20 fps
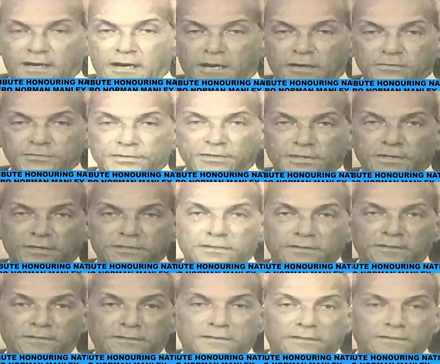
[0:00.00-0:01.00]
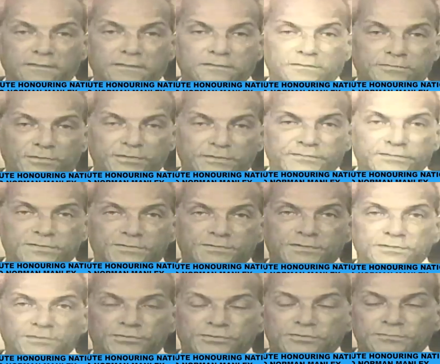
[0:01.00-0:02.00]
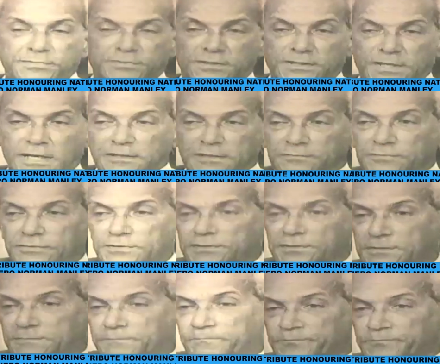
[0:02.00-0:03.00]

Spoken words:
how the grievances should be dealt with,